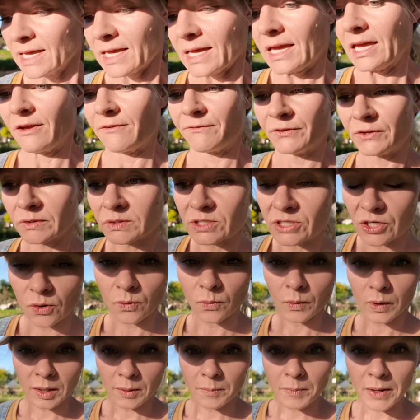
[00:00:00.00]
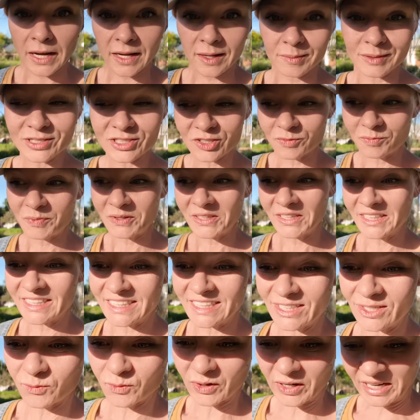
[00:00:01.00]
if you don't want to buy a bunch of
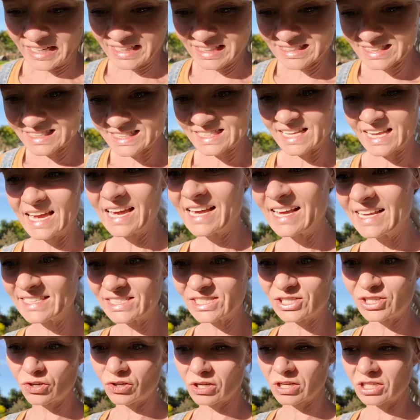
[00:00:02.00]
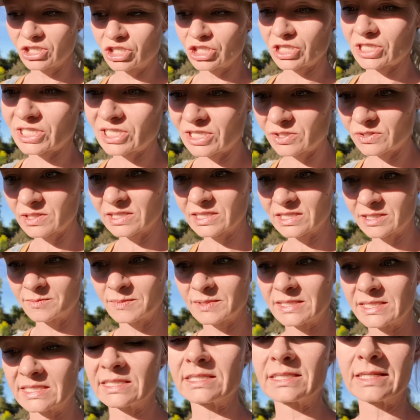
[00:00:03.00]
peony rings is you can just use some
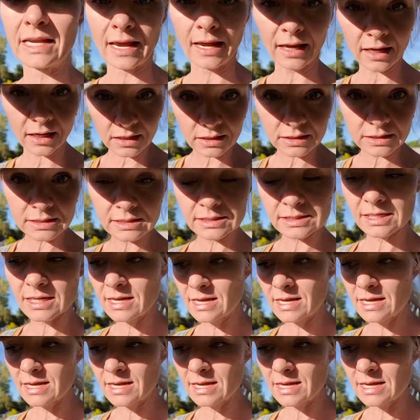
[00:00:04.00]
stakes